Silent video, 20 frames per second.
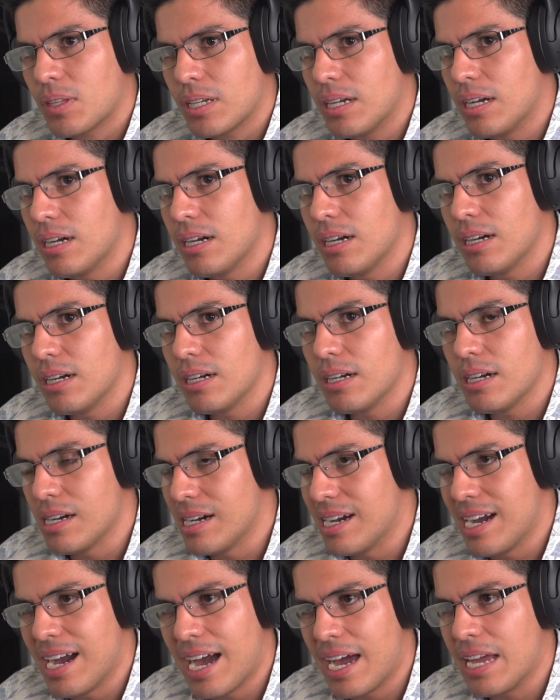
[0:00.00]
a
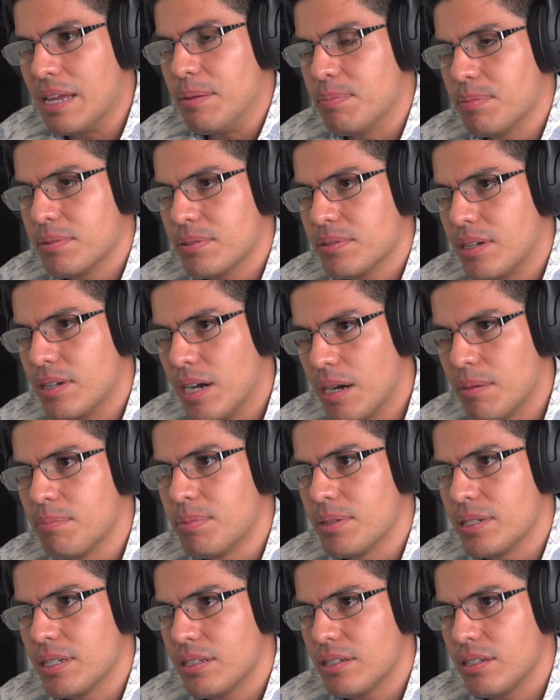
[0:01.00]
hype
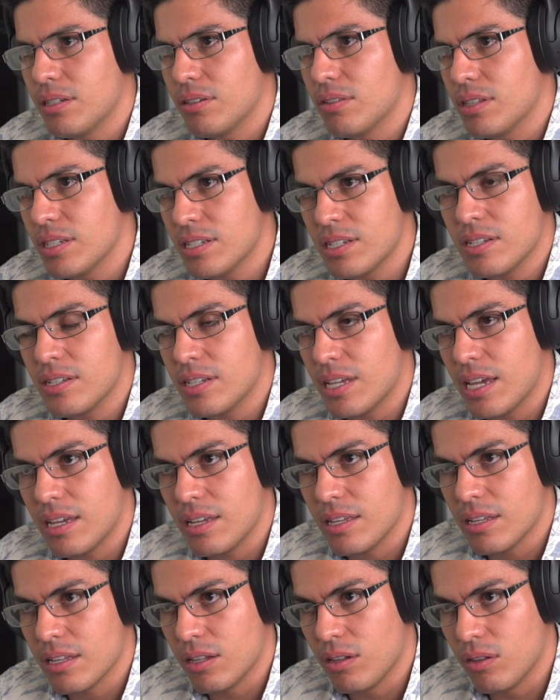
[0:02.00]
company. This is a
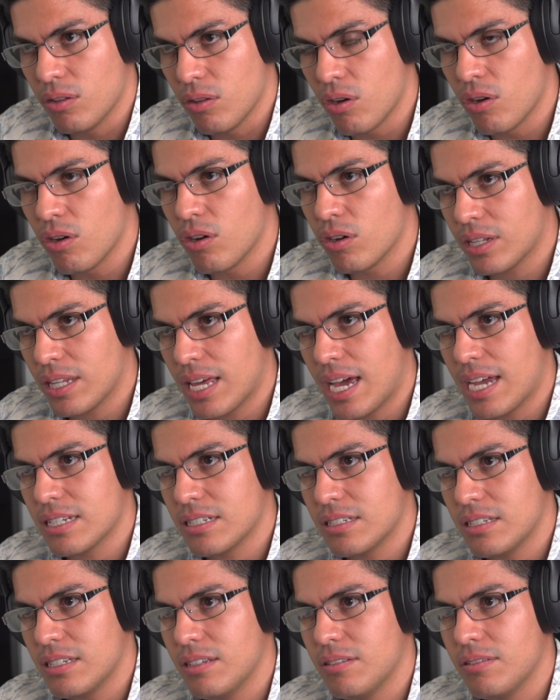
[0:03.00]

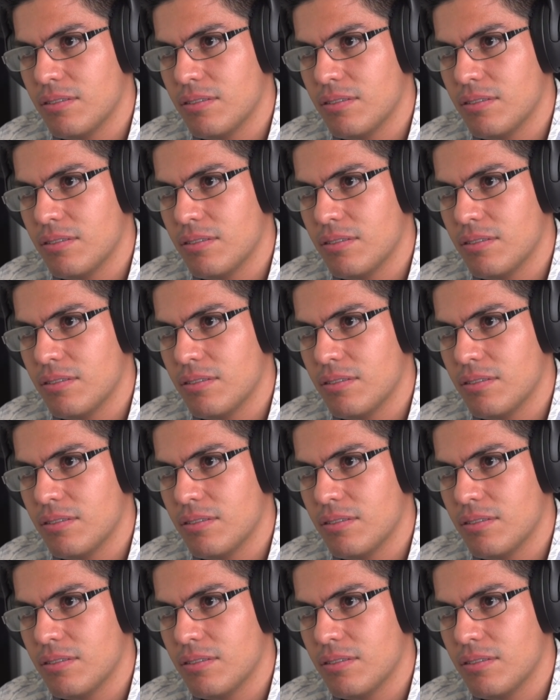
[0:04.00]
long-lasting,